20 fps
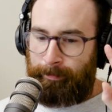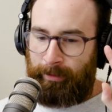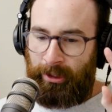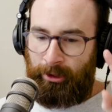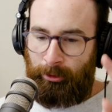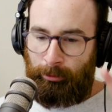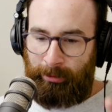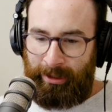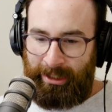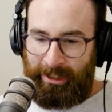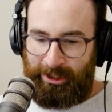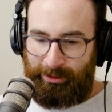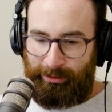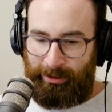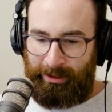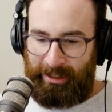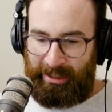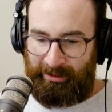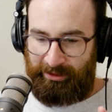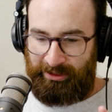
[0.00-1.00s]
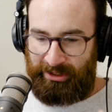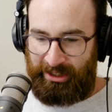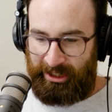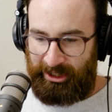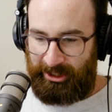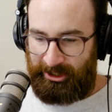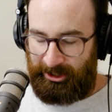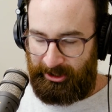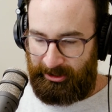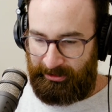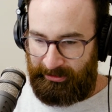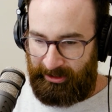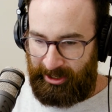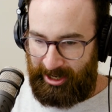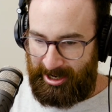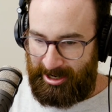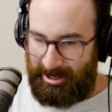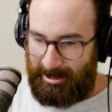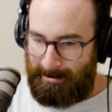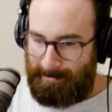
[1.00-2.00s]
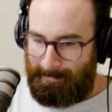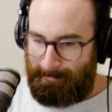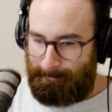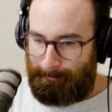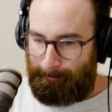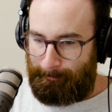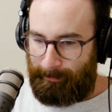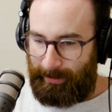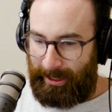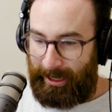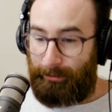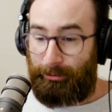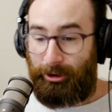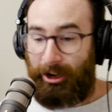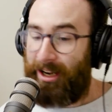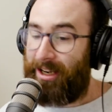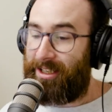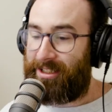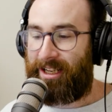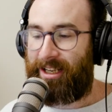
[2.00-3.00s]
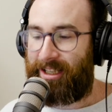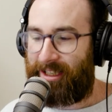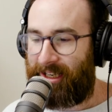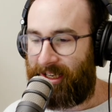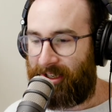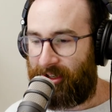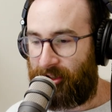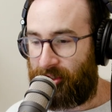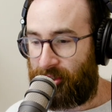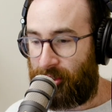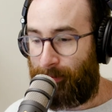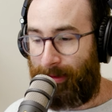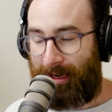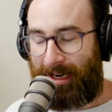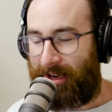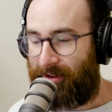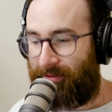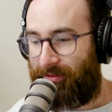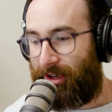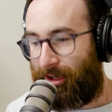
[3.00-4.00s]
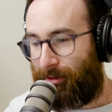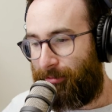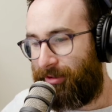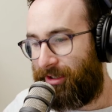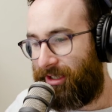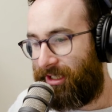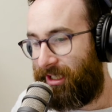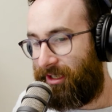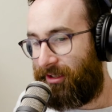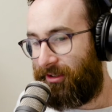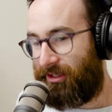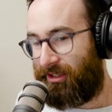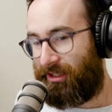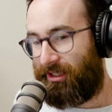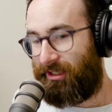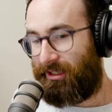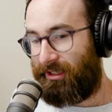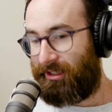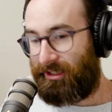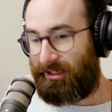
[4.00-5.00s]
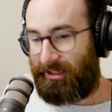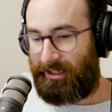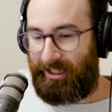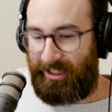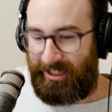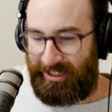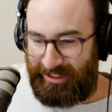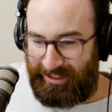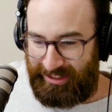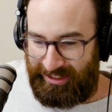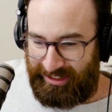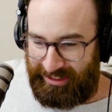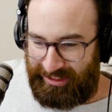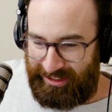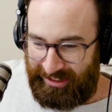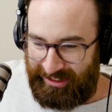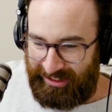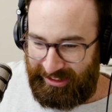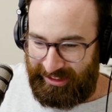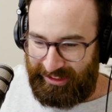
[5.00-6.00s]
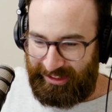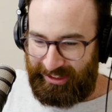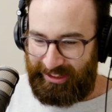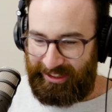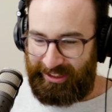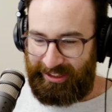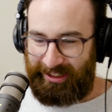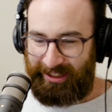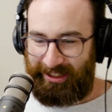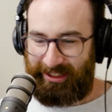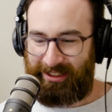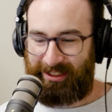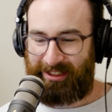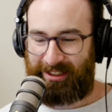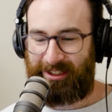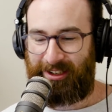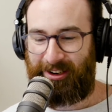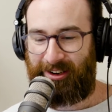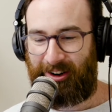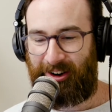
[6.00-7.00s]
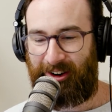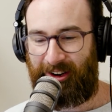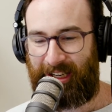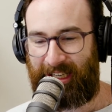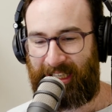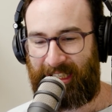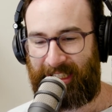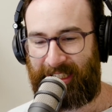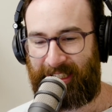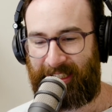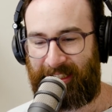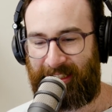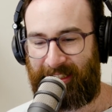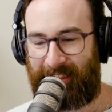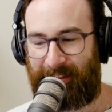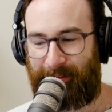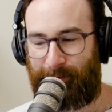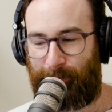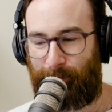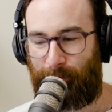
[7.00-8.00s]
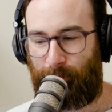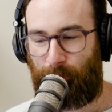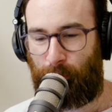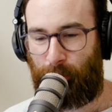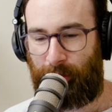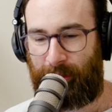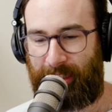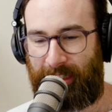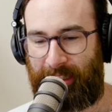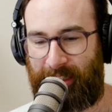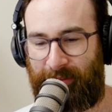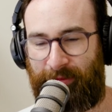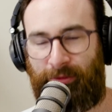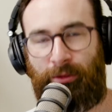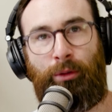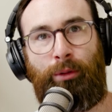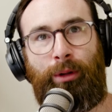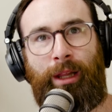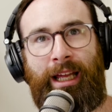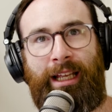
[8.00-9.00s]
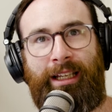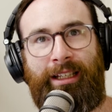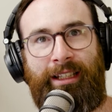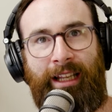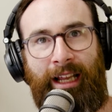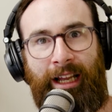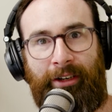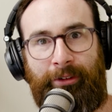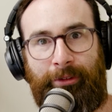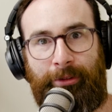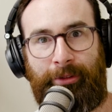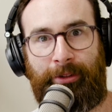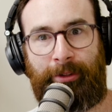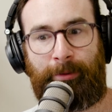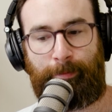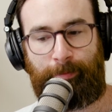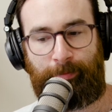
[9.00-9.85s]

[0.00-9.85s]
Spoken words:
weirdest one that we've seen so far, and I'm kind of dedicated to the show about how fucking ridiculous this is. This guy wanted his full head tattooed,